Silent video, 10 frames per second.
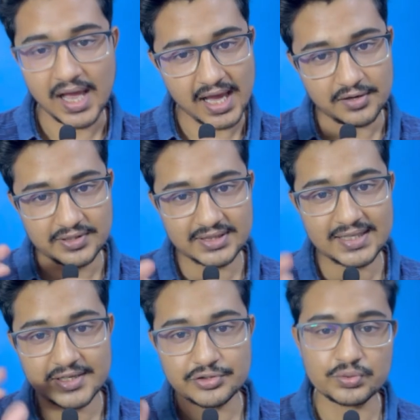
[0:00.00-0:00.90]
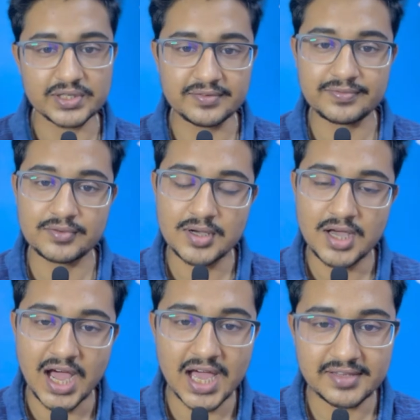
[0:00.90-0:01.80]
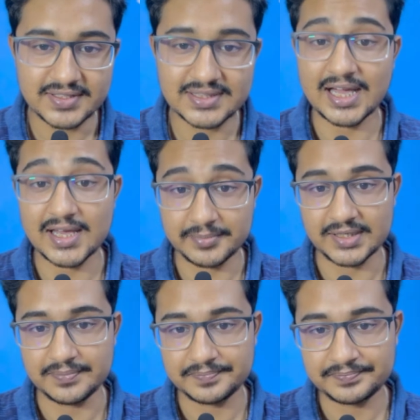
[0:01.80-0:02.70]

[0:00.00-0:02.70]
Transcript: And with that, you give IV thiamine.